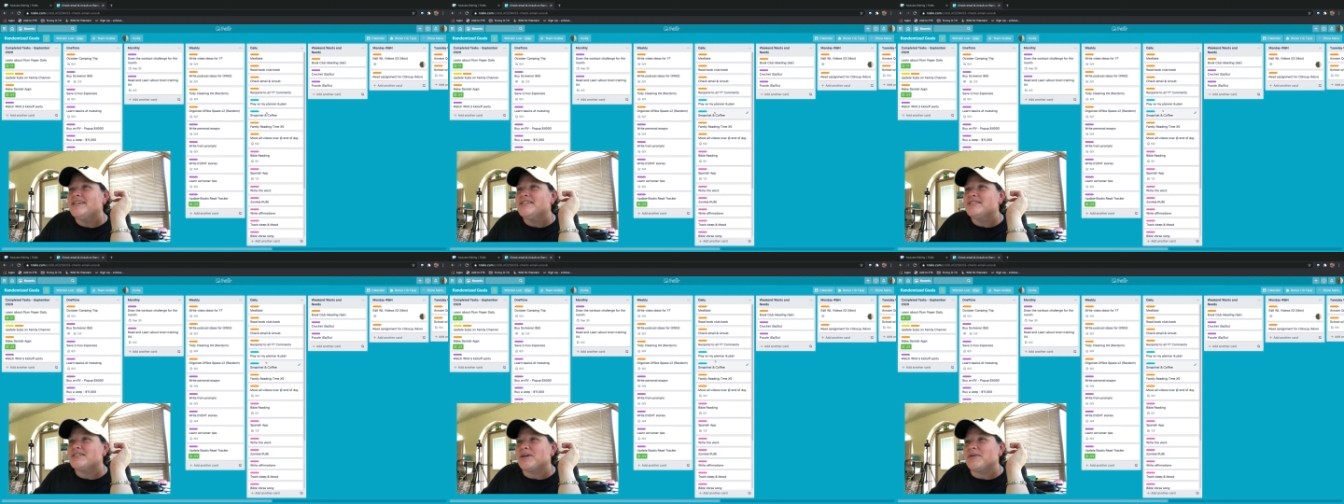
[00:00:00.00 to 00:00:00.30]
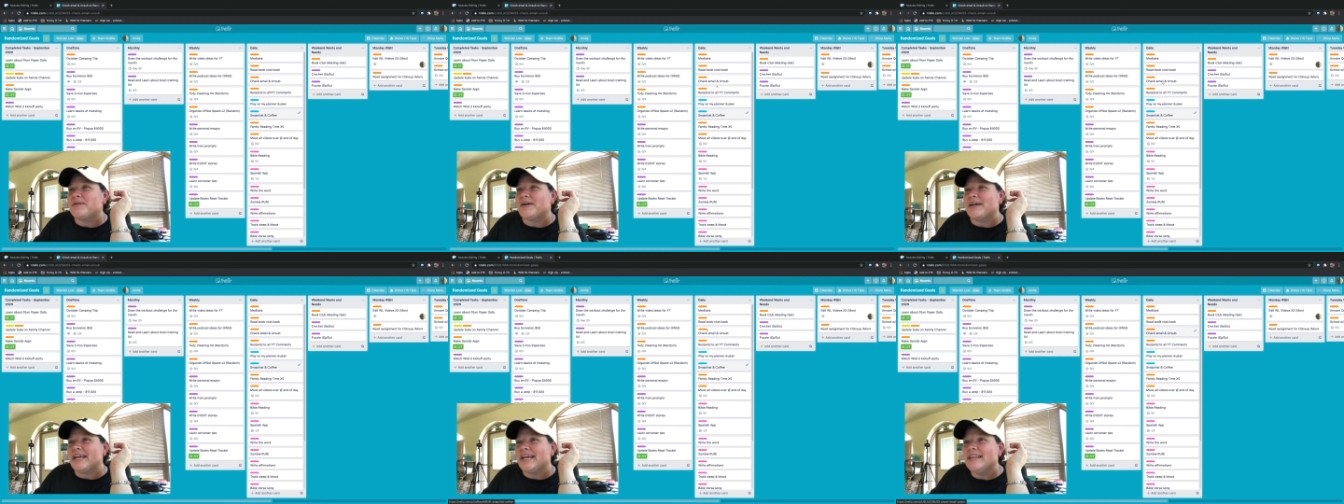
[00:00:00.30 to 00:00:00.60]

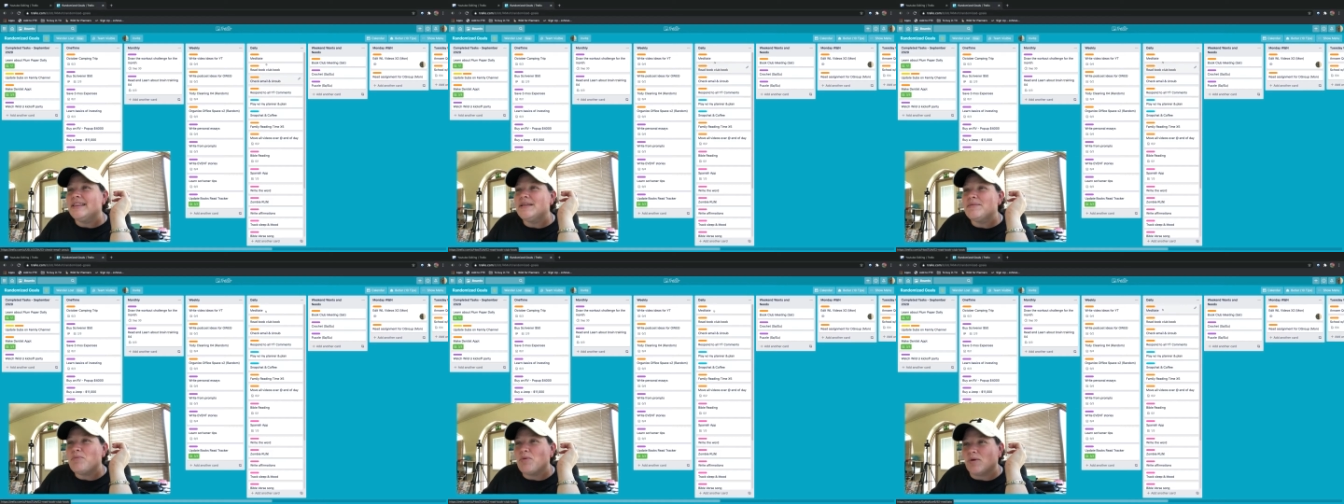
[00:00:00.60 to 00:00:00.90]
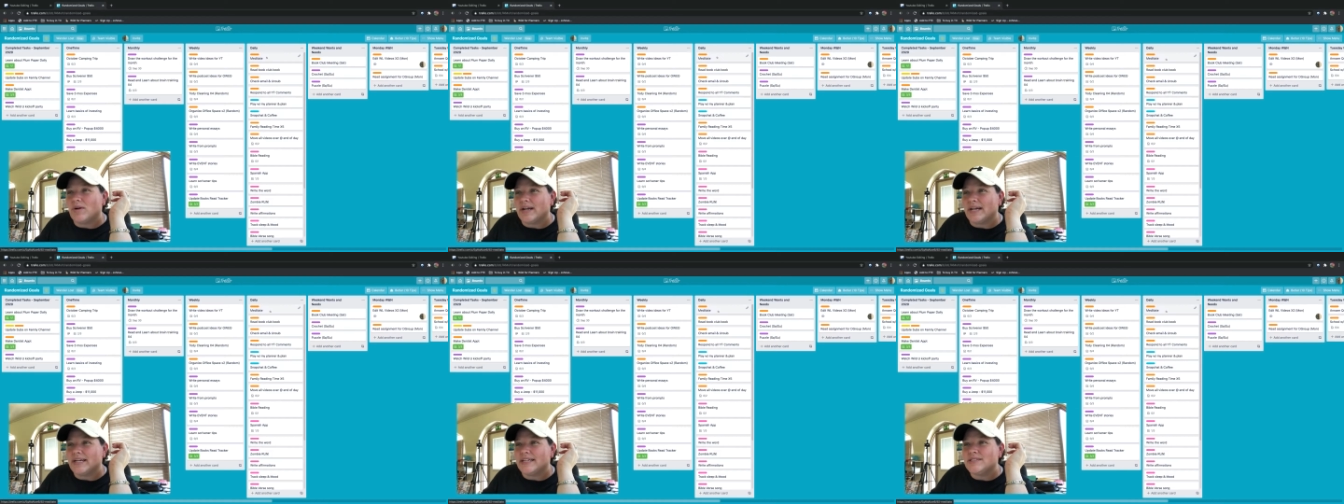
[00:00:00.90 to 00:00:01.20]
So in the
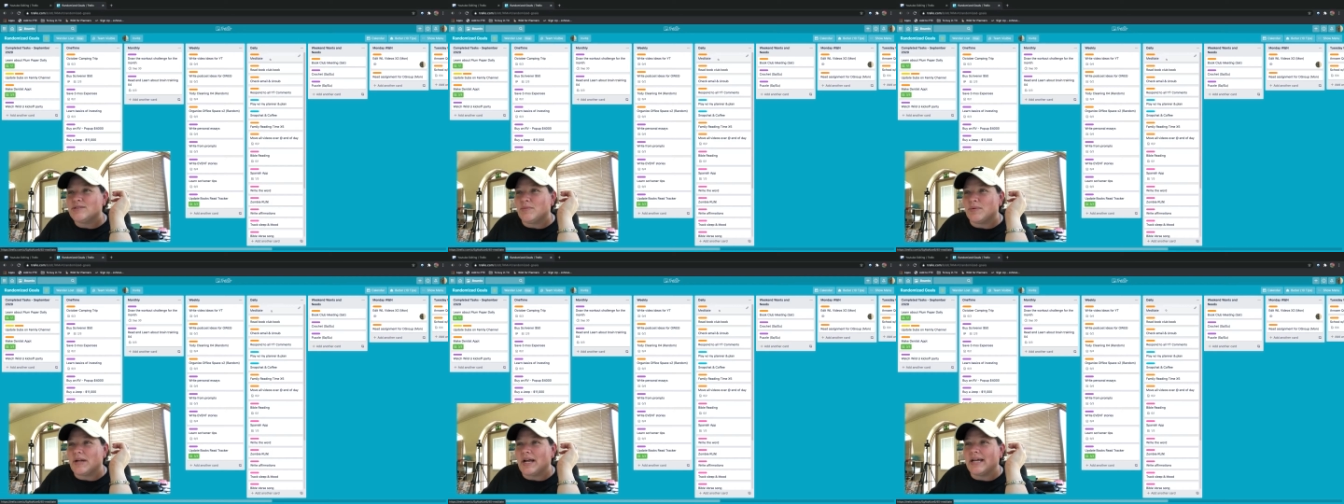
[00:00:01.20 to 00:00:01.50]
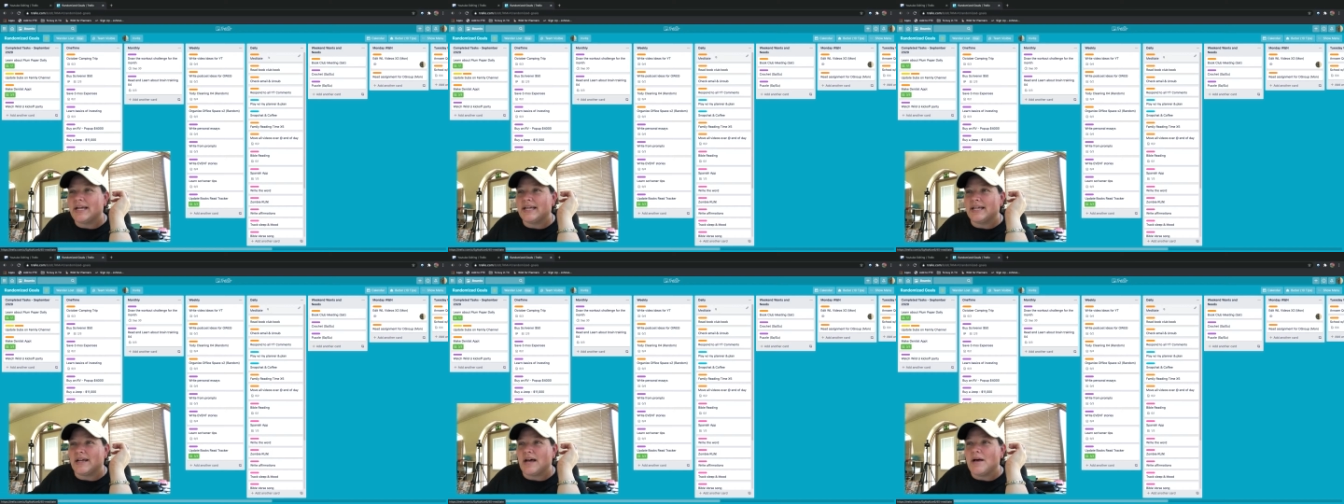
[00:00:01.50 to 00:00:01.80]
mornings when I
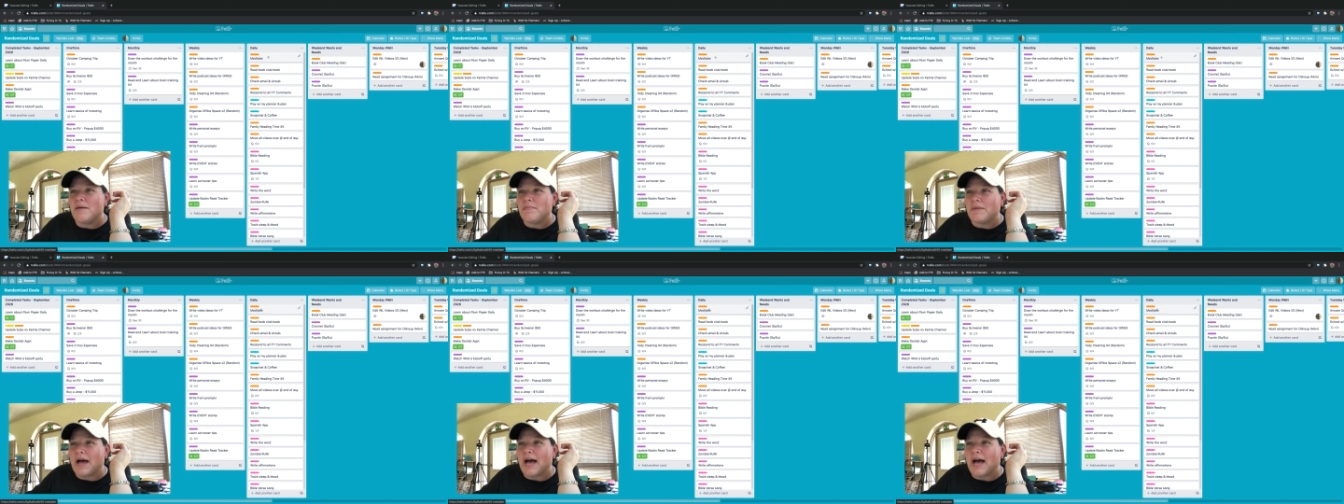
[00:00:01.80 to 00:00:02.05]
get up,